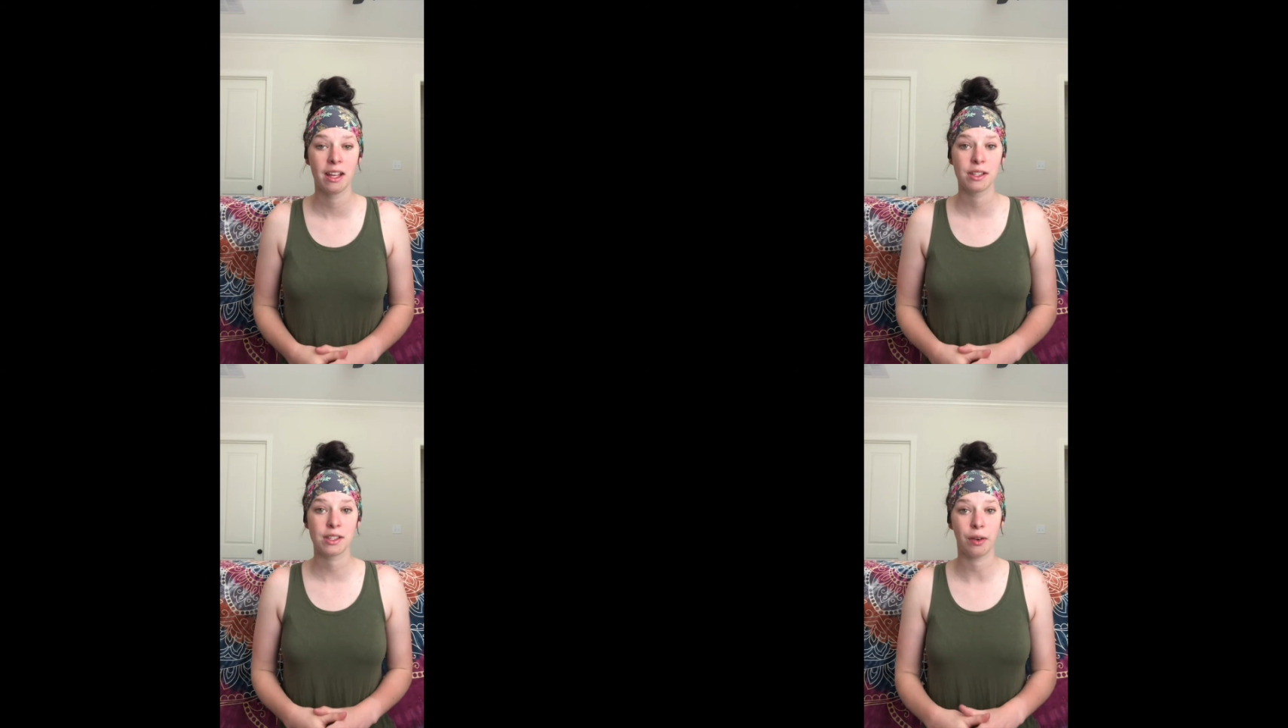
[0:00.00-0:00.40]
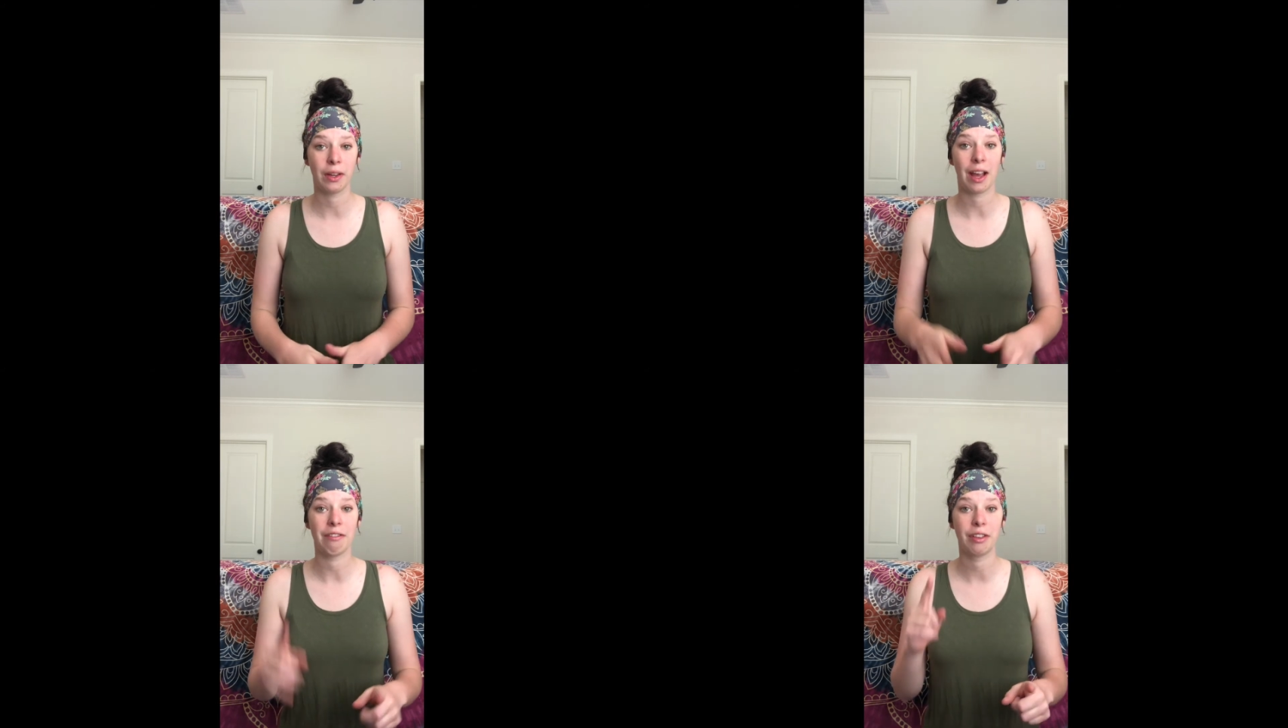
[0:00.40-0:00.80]
So we
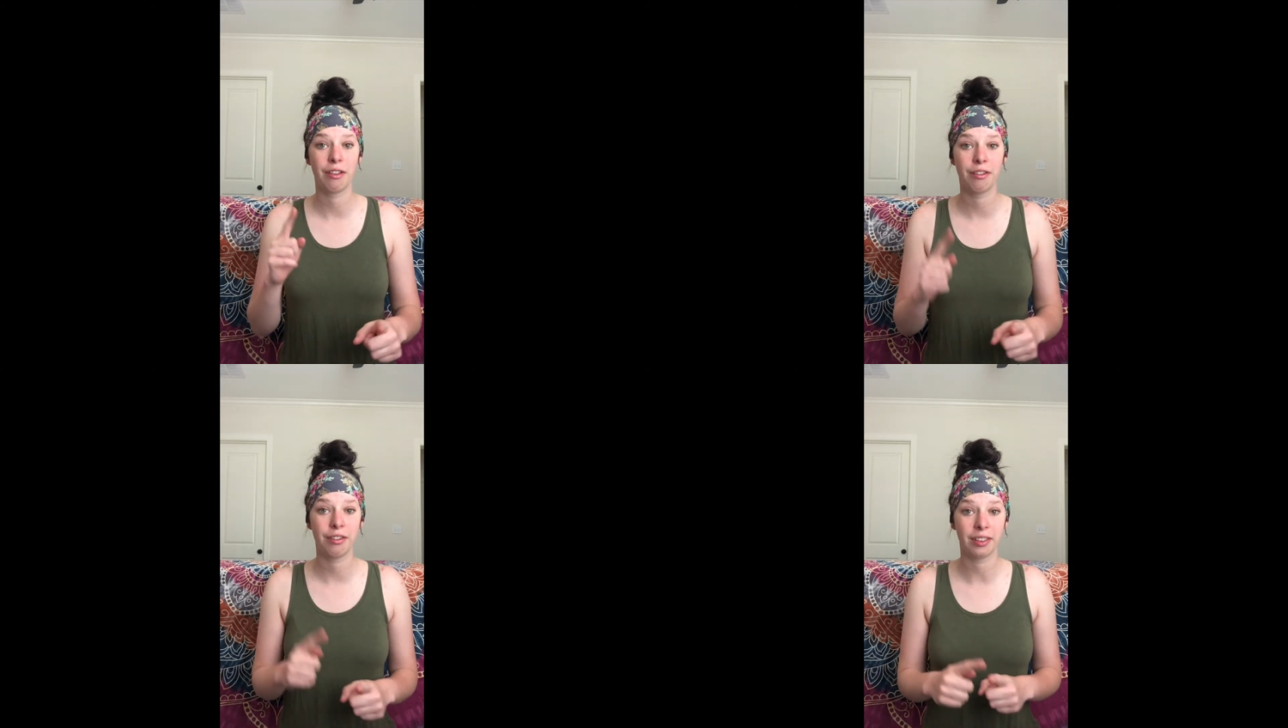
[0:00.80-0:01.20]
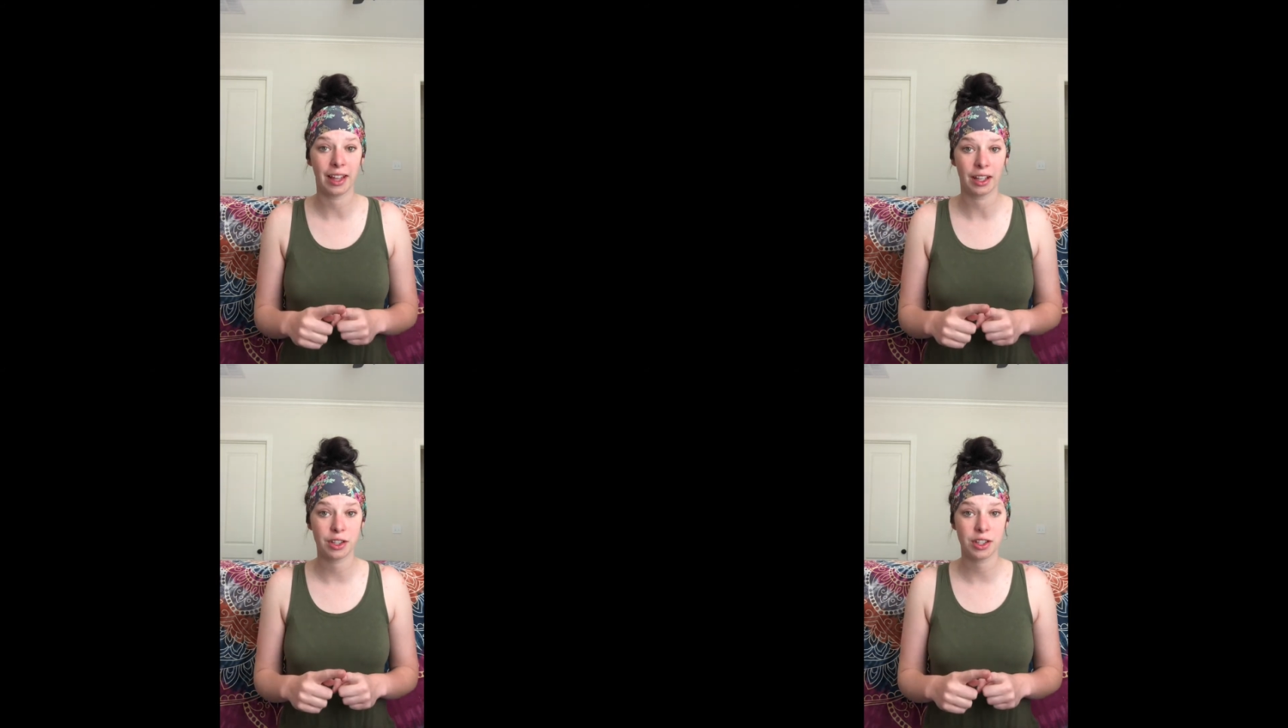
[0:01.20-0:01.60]
have
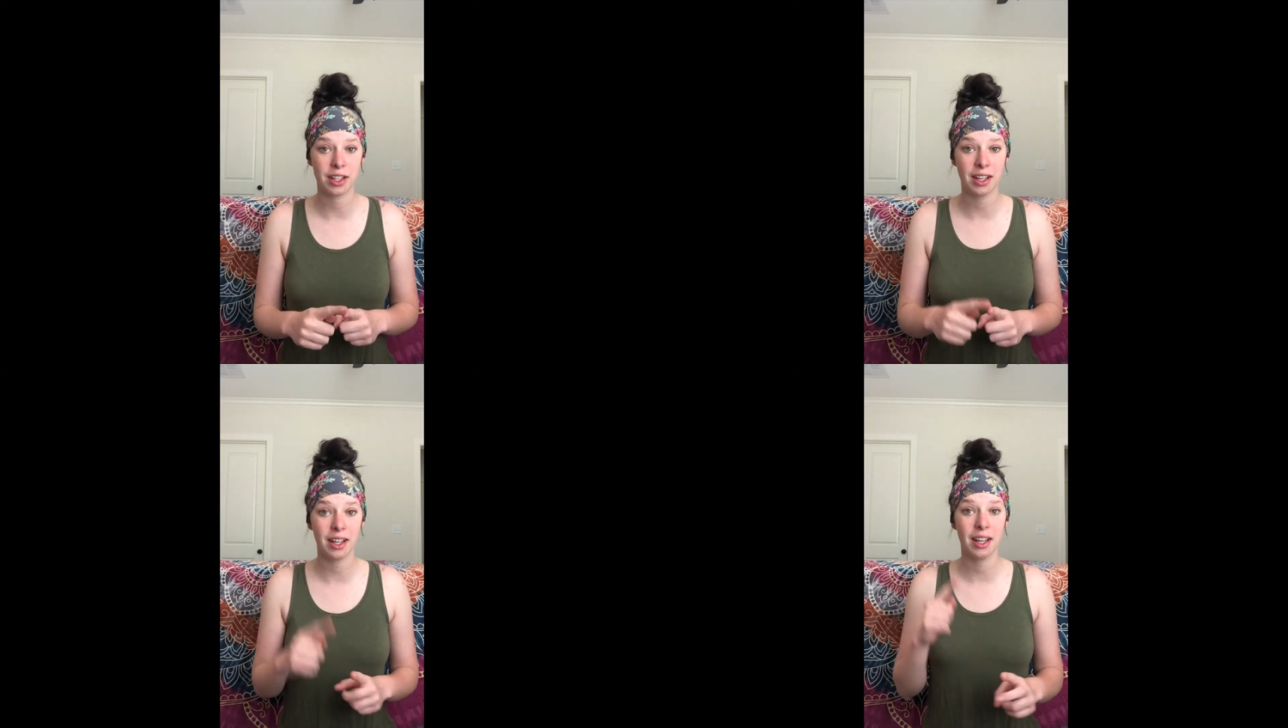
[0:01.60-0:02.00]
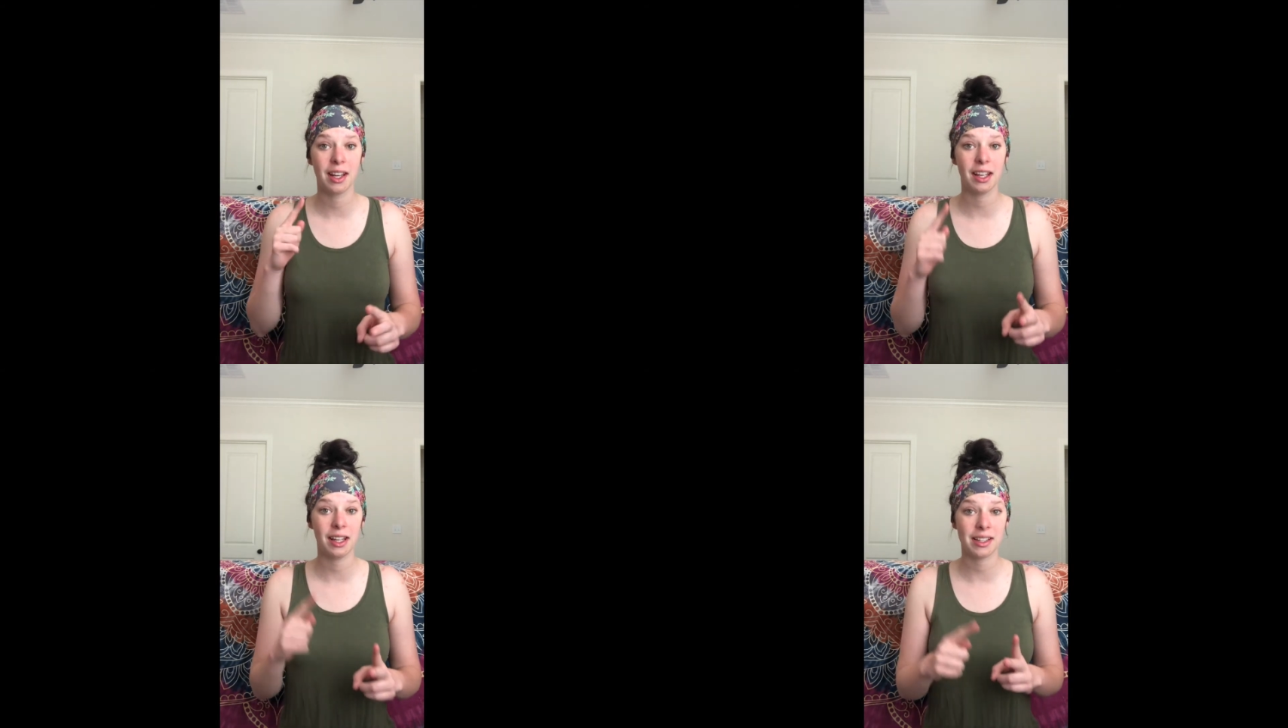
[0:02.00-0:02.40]
flexion,
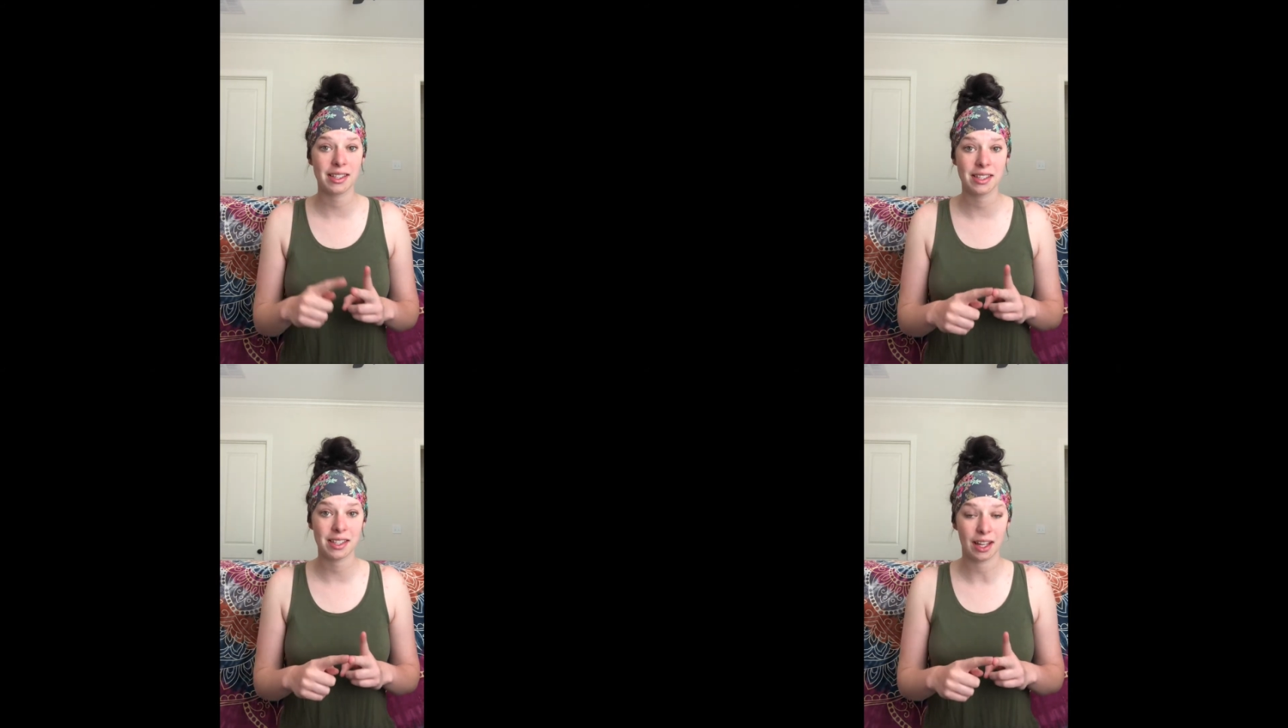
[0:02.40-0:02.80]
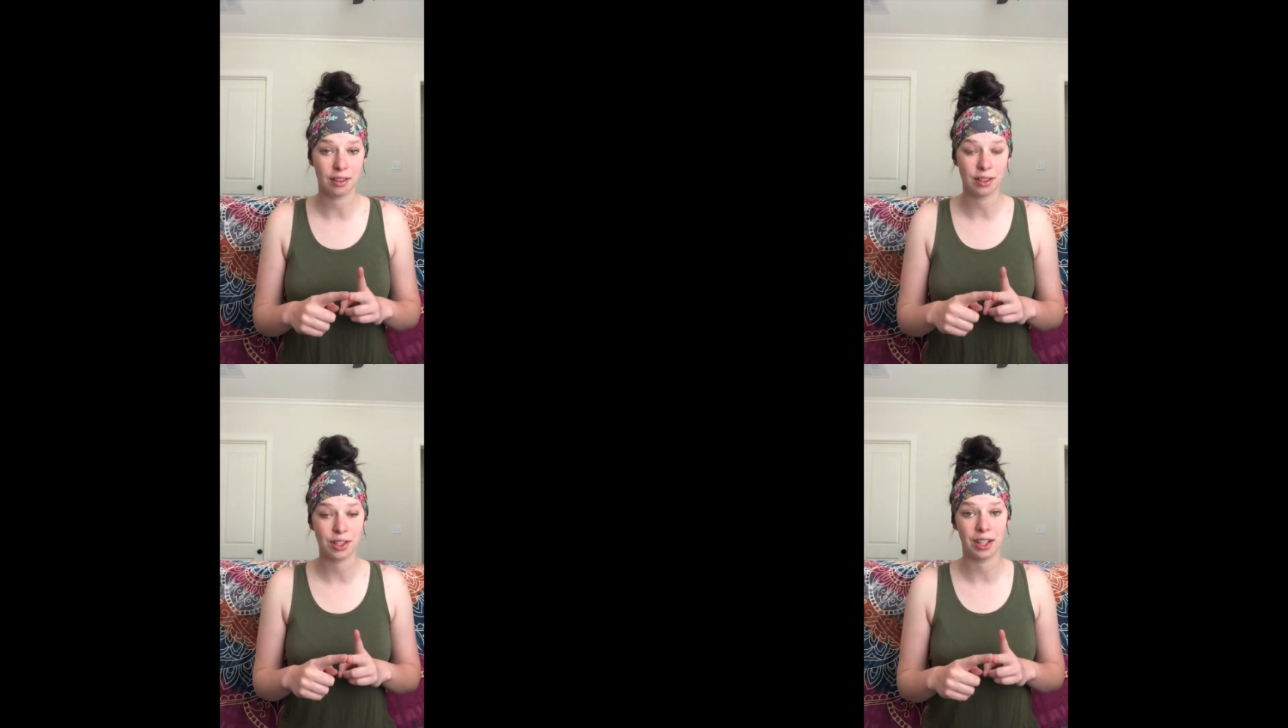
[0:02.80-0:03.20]

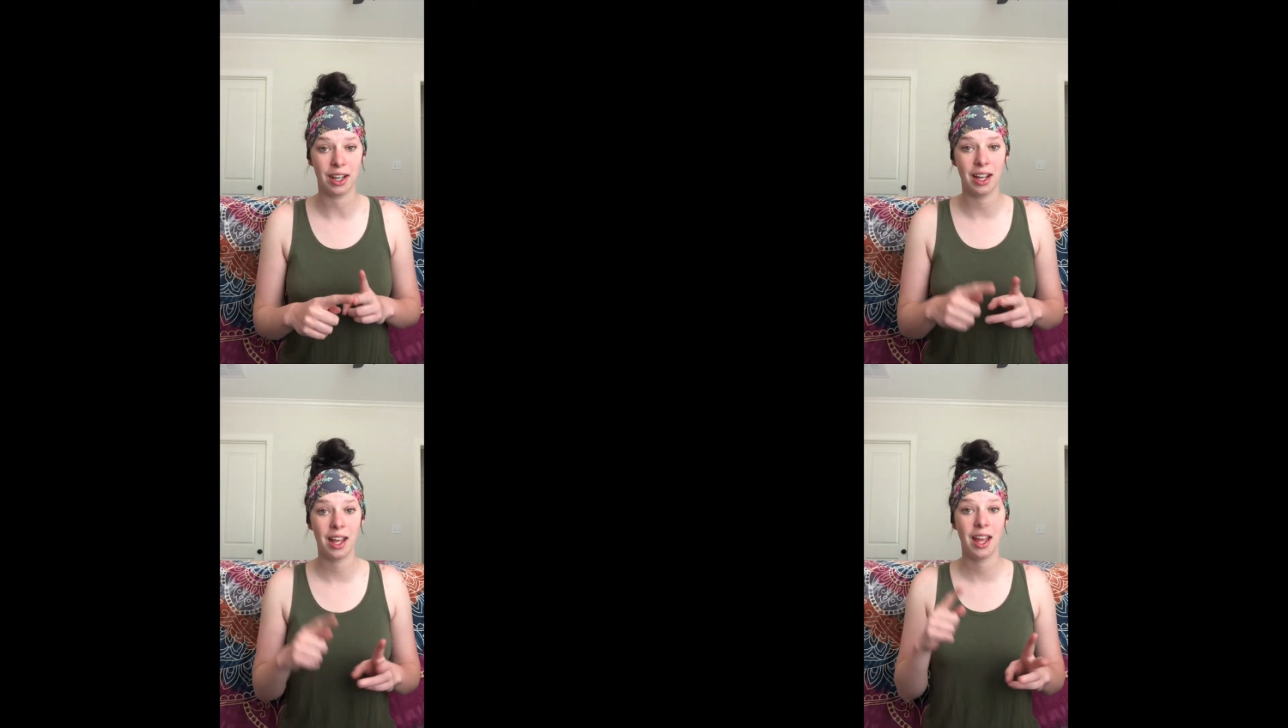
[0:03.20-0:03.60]
extension,